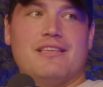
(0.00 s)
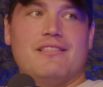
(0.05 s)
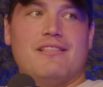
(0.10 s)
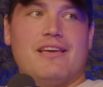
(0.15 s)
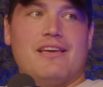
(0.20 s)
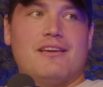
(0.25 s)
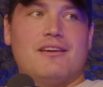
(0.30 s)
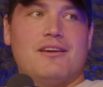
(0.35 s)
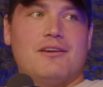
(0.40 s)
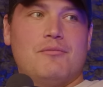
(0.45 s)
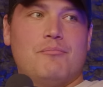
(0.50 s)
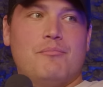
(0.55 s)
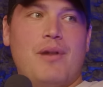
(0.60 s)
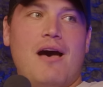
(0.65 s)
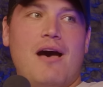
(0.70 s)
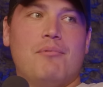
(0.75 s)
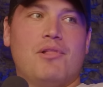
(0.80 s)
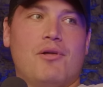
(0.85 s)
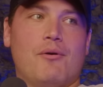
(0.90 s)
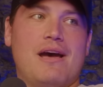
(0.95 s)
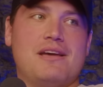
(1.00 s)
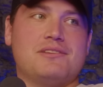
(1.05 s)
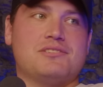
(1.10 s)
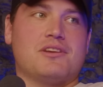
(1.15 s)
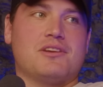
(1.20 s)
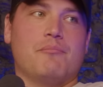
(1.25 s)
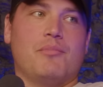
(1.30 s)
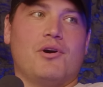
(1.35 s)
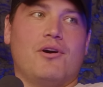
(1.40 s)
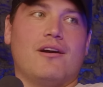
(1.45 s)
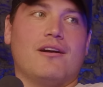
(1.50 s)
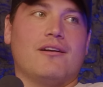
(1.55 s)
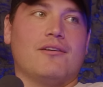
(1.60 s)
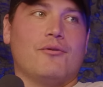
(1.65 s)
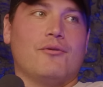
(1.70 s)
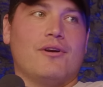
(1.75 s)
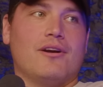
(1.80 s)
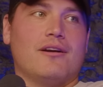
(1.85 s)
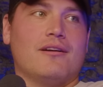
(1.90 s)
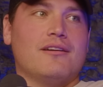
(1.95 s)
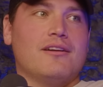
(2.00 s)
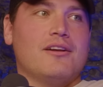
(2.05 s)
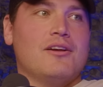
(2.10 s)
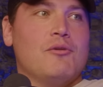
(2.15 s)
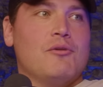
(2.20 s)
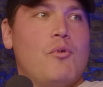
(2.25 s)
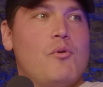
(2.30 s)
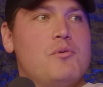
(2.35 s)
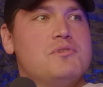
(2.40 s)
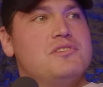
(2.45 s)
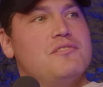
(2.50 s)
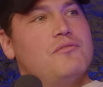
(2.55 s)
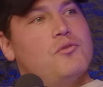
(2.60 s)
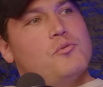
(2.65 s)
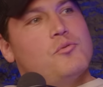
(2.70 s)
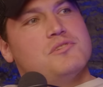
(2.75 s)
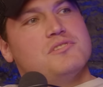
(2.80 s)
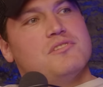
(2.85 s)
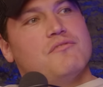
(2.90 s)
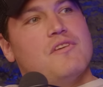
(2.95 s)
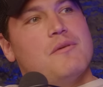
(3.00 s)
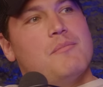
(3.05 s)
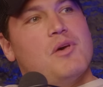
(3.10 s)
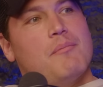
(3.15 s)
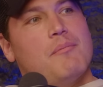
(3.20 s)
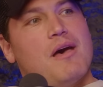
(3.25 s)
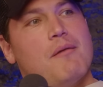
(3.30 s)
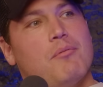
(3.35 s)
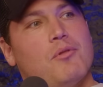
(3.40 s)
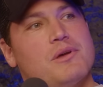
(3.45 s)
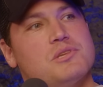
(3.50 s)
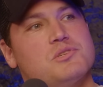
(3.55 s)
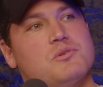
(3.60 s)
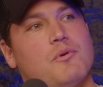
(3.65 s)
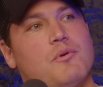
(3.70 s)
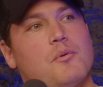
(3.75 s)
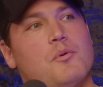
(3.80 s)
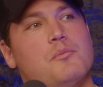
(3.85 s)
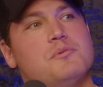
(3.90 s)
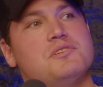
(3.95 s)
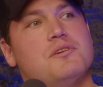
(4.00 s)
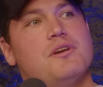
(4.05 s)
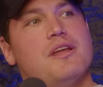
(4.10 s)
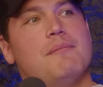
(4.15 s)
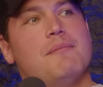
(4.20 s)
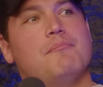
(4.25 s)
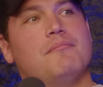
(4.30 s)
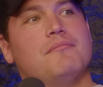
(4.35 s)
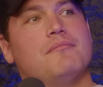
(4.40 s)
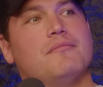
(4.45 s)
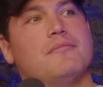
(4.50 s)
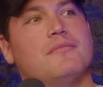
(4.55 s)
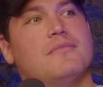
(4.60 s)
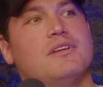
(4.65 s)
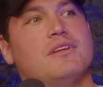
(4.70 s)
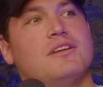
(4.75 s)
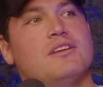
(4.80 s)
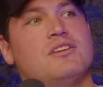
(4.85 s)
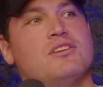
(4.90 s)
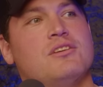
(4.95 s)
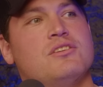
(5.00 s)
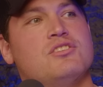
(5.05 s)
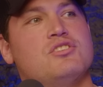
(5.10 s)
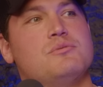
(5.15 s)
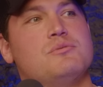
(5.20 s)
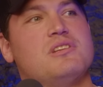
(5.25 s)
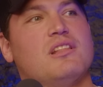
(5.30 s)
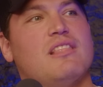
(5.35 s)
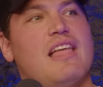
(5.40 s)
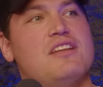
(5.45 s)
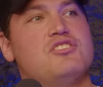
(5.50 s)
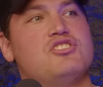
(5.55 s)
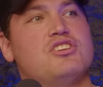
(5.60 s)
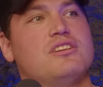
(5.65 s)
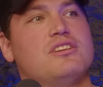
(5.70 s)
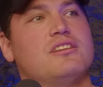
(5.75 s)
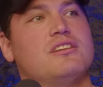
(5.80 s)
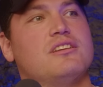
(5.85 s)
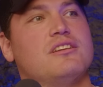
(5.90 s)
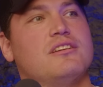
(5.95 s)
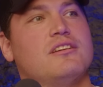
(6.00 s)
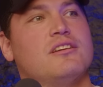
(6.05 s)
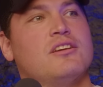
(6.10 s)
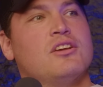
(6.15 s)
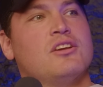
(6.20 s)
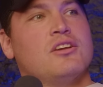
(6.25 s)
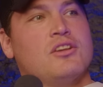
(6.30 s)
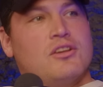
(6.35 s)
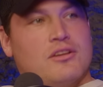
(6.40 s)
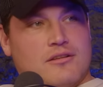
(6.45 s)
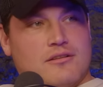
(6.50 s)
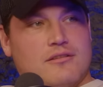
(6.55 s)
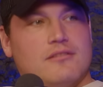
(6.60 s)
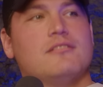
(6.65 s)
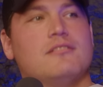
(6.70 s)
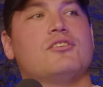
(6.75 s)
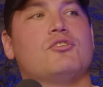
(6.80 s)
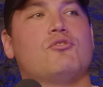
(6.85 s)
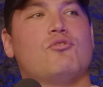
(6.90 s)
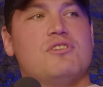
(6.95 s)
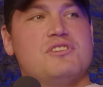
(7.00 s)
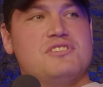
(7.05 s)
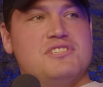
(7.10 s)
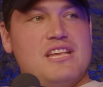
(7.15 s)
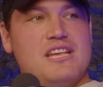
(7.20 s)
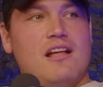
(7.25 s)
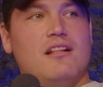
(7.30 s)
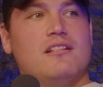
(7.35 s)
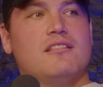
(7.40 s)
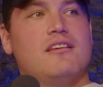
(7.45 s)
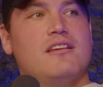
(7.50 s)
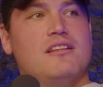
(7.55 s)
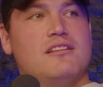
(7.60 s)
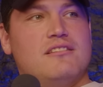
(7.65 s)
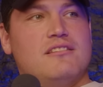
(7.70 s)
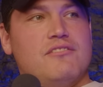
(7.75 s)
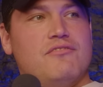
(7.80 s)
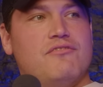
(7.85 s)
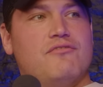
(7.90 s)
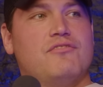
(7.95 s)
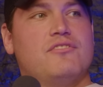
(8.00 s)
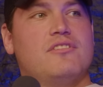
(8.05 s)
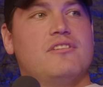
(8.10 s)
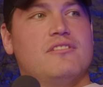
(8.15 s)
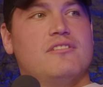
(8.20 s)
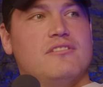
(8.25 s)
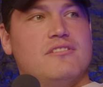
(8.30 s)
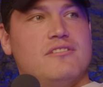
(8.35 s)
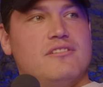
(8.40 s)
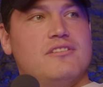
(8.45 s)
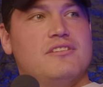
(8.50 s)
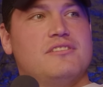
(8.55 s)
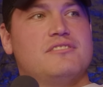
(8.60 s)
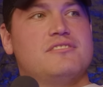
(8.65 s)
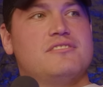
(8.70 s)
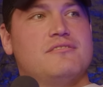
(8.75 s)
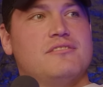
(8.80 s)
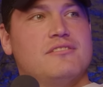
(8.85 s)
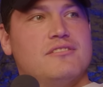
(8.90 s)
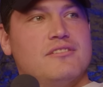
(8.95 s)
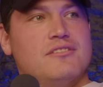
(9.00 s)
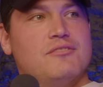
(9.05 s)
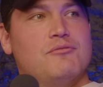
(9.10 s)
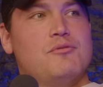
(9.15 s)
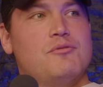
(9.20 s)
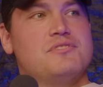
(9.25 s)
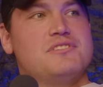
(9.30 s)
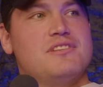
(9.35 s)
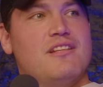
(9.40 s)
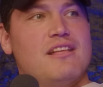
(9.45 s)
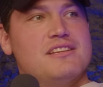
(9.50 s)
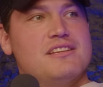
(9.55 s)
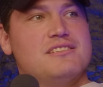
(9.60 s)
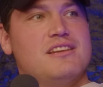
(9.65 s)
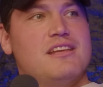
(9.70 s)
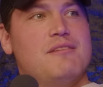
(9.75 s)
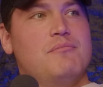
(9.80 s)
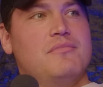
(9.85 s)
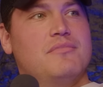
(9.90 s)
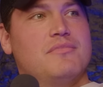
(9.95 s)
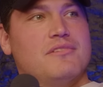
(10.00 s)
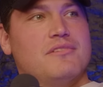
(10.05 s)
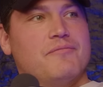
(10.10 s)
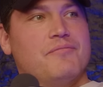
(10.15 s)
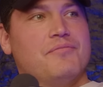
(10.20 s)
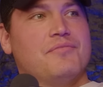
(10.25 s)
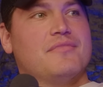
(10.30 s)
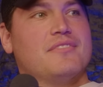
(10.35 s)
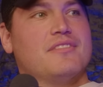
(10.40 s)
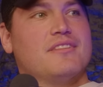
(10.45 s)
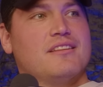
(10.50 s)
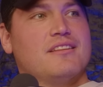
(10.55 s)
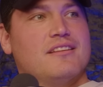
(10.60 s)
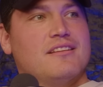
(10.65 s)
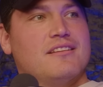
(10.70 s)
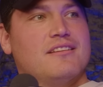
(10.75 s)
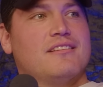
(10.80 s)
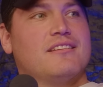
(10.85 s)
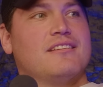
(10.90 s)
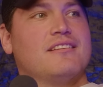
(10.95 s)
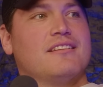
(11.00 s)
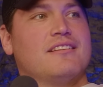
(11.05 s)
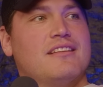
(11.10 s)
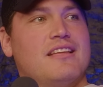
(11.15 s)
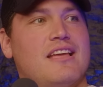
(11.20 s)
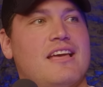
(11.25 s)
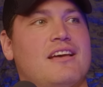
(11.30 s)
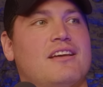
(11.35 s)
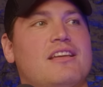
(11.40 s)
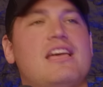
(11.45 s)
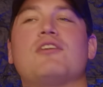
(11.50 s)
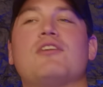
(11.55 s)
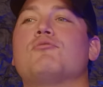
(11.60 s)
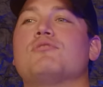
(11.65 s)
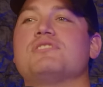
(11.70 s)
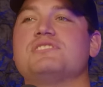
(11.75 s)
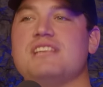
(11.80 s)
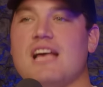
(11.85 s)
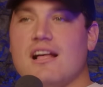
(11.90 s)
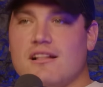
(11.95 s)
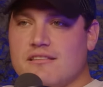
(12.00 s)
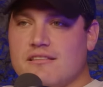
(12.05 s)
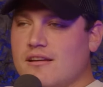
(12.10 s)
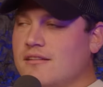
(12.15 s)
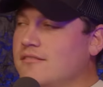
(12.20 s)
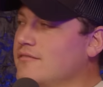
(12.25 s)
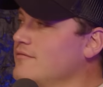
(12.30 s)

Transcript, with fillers: like I'm Pablo Escobar or what was the who was the female Pablo Escobar? What was her name? Uh, she was a legend. Gr- Griselda. Griselda. De, de, de, de what yeah. was the last name? And Sofia Vergara is playing her. Yeah, yeah, Griselda.